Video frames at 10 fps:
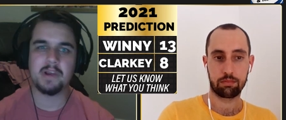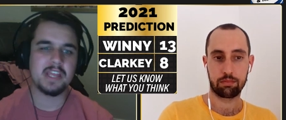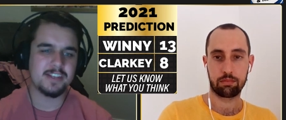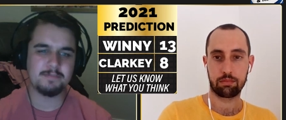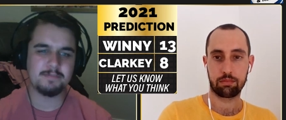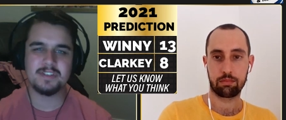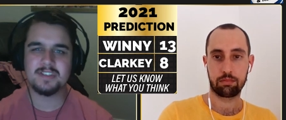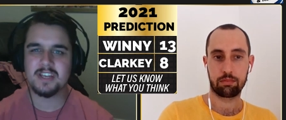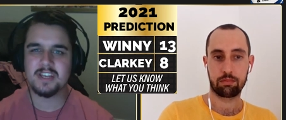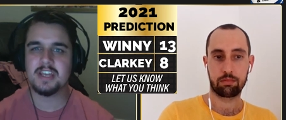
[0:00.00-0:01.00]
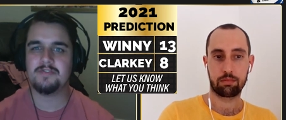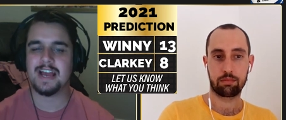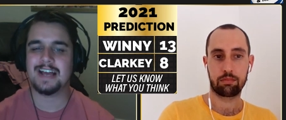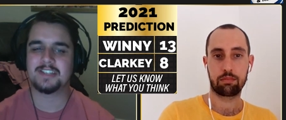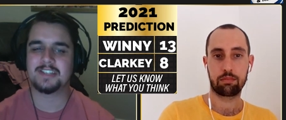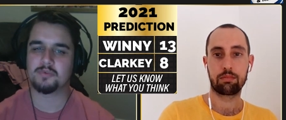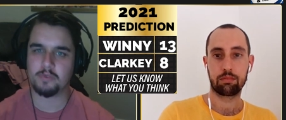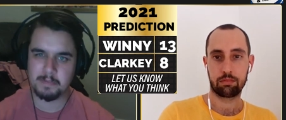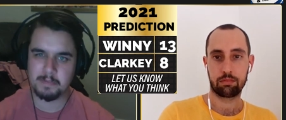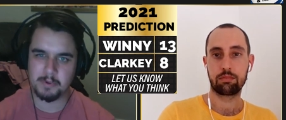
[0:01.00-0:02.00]
Speaker 1: but he is perceived as
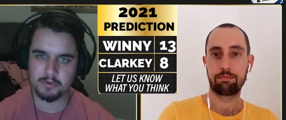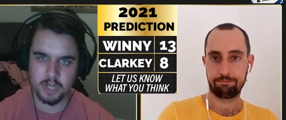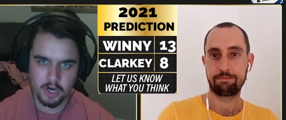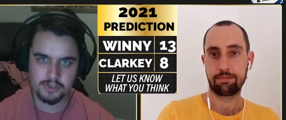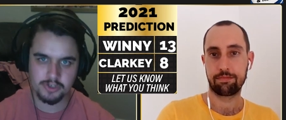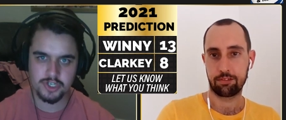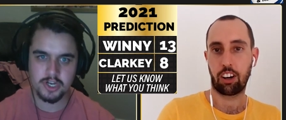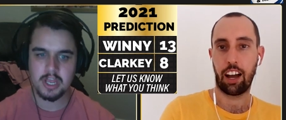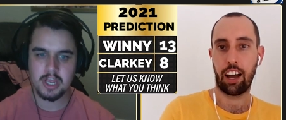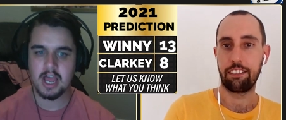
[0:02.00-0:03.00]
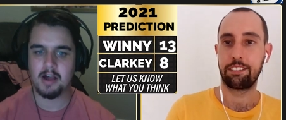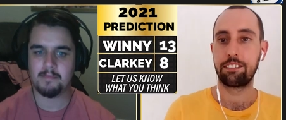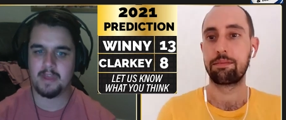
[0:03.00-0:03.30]
a rebuild coach. Right.